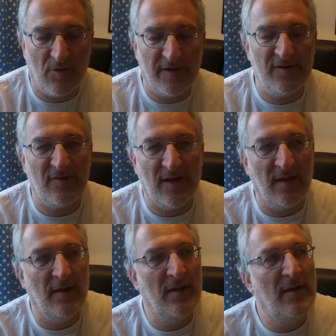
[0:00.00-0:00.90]
writing.
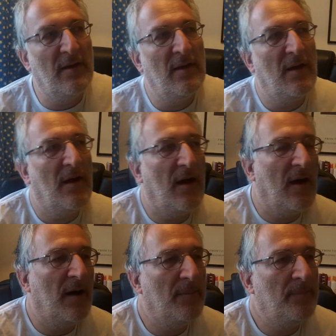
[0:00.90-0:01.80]

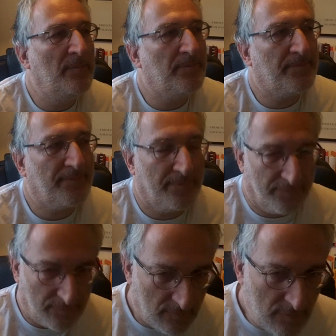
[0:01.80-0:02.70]

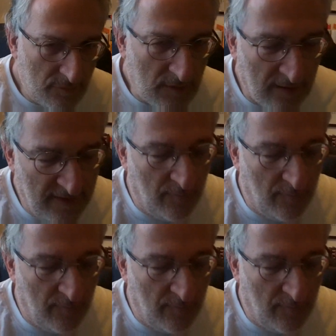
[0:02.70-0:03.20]
And